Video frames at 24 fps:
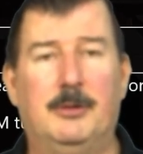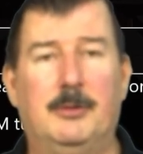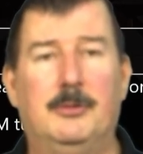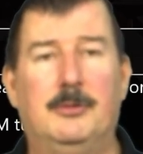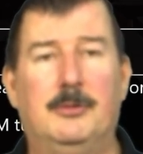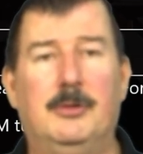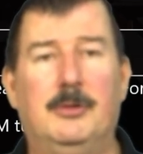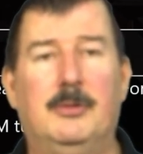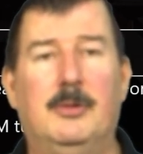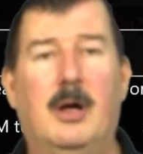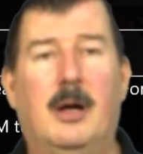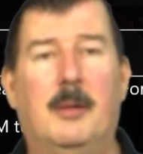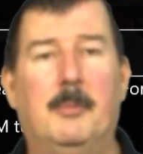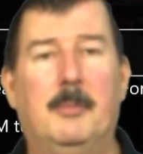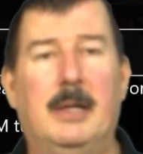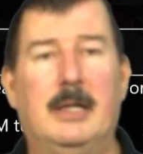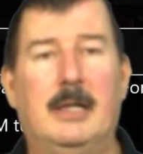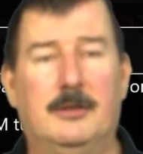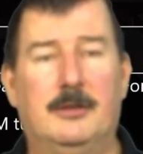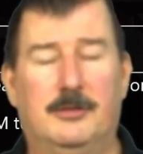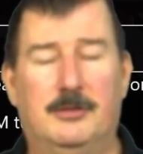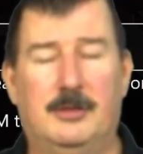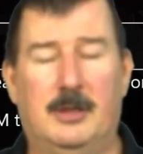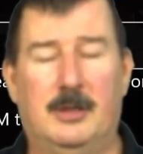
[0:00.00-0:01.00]
Do not make
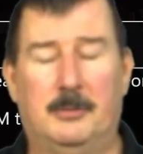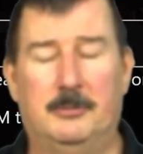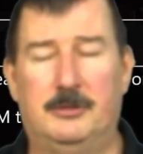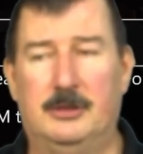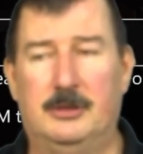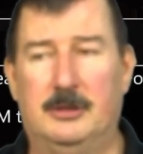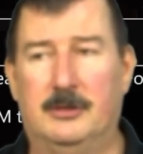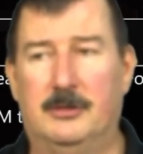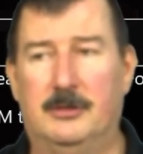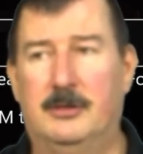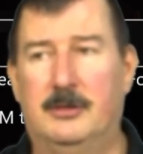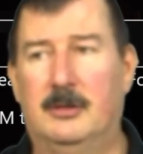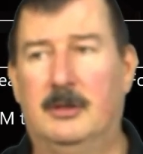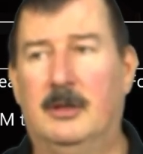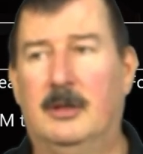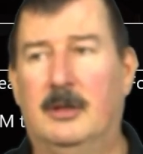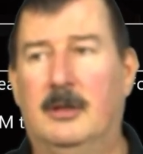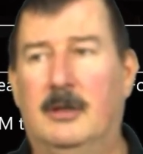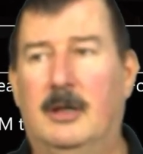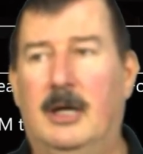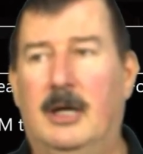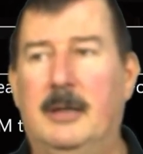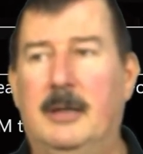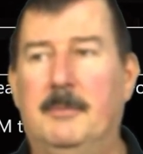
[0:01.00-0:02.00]
assumptions.
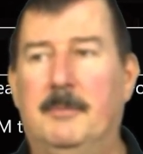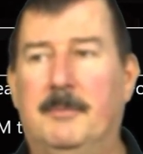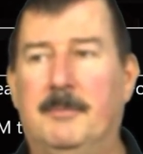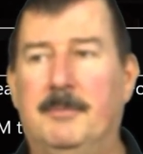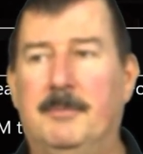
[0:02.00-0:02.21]
Right?